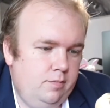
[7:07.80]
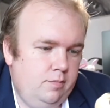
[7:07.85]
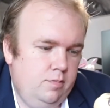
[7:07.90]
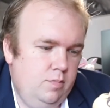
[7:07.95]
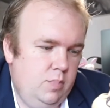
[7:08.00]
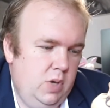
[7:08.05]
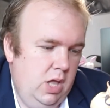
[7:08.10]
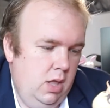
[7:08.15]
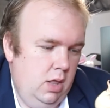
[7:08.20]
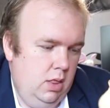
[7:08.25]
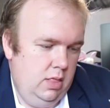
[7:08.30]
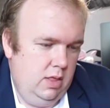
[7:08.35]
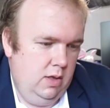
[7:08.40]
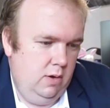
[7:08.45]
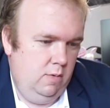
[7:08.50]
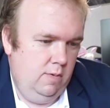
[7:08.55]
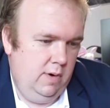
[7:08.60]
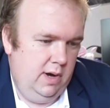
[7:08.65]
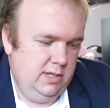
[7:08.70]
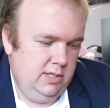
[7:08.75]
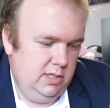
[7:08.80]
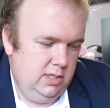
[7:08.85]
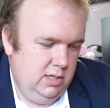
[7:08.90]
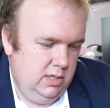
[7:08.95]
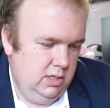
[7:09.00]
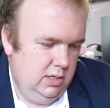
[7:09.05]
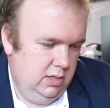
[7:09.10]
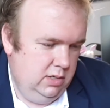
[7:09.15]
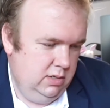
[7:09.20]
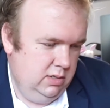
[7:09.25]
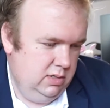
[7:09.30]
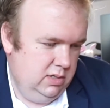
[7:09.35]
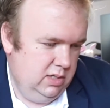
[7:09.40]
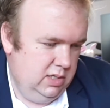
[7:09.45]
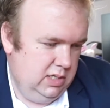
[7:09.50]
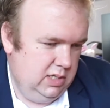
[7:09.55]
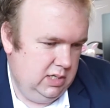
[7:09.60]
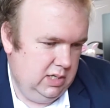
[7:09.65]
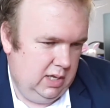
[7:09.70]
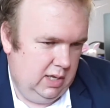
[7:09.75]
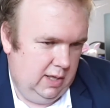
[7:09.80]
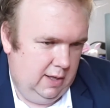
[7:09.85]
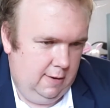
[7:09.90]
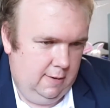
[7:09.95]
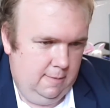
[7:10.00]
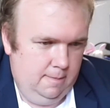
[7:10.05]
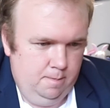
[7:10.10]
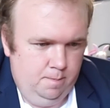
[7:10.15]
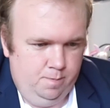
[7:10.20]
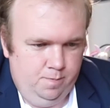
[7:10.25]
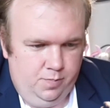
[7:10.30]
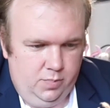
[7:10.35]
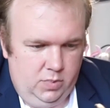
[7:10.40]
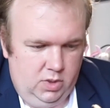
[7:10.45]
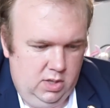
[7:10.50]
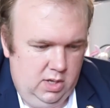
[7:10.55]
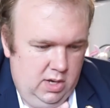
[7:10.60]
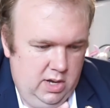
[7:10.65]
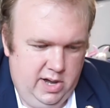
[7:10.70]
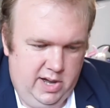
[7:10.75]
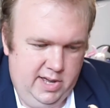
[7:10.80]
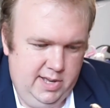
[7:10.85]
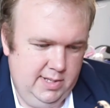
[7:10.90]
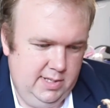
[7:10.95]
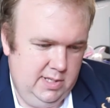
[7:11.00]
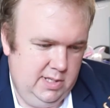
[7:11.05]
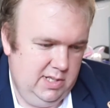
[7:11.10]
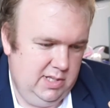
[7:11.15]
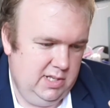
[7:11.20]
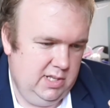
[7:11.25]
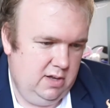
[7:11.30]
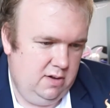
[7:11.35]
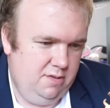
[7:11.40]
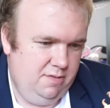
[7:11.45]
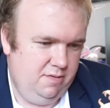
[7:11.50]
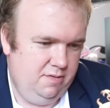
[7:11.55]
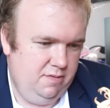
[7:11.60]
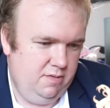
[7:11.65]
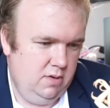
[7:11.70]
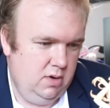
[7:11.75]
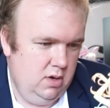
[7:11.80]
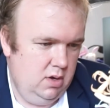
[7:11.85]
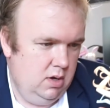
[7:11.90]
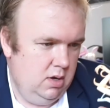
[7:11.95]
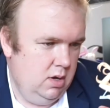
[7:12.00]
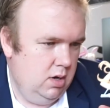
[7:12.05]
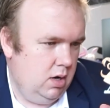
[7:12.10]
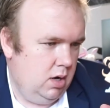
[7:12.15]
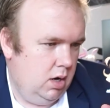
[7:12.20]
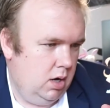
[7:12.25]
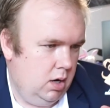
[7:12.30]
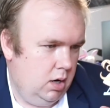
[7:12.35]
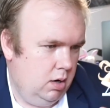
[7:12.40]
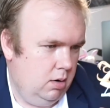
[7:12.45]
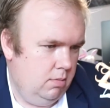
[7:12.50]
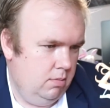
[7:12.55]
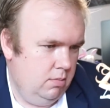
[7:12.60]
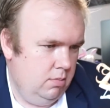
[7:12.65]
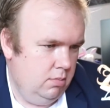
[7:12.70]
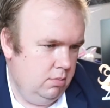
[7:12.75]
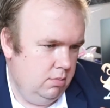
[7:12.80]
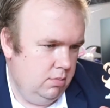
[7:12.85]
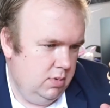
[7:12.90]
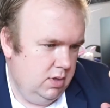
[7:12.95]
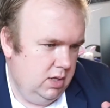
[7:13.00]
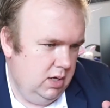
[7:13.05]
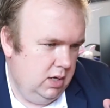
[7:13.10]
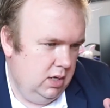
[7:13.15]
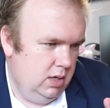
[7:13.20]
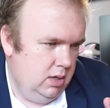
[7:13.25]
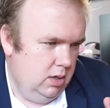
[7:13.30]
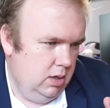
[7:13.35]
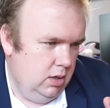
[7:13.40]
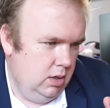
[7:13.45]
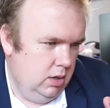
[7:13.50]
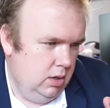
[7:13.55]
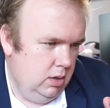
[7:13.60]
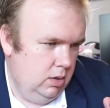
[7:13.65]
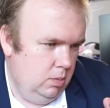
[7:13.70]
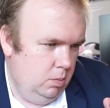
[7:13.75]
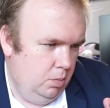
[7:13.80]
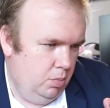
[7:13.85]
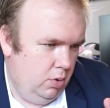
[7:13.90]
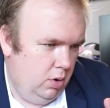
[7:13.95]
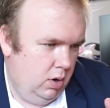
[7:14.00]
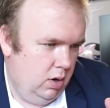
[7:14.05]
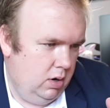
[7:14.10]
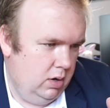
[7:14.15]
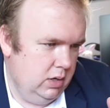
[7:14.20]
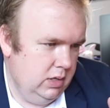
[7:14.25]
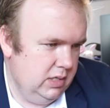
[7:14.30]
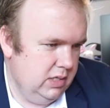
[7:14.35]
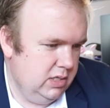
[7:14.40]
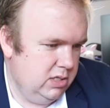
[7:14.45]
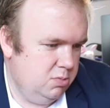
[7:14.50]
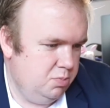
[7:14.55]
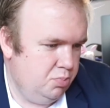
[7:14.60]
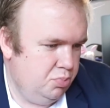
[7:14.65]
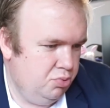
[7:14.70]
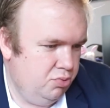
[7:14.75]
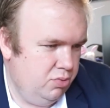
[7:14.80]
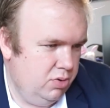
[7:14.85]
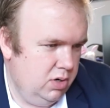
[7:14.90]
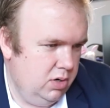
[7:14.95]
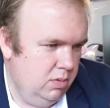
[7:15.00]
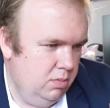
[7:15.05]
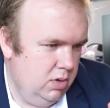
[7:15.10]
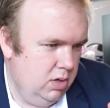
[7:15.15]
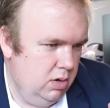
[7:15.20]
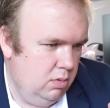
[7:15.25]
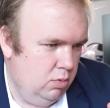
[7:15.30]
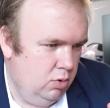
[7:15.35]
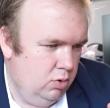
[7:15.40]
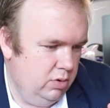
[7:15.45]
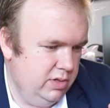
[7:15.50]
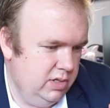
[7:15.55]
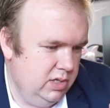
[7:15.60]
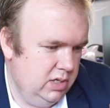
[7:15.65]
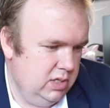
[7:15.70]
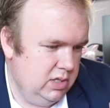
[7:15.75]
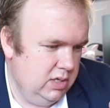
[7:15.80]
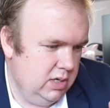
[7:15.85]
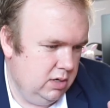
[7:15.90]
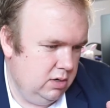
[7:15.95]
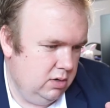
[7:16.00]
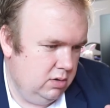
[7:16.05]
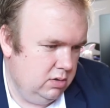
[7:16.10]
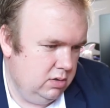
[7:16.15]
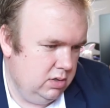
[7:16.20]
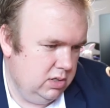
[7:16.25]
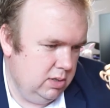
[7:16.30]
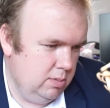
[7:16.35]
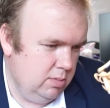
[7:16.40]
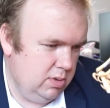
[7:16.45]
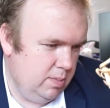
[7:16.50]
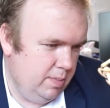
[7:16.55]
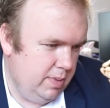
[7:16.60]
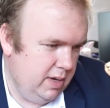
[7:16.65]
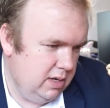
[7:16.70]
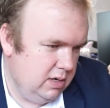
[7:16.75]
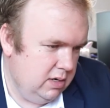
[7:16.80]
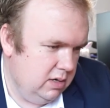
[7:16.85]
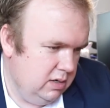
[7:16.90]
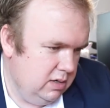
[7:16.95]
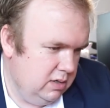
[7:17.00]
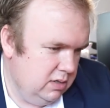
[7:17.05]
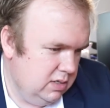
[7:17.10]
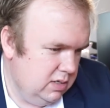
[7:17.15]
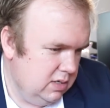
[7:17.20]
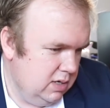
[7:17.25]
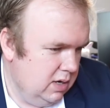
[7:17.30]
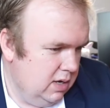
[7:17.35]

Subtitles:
But the rest is the eyes and stuff. The bra is pretty minimal detail, same with the panties.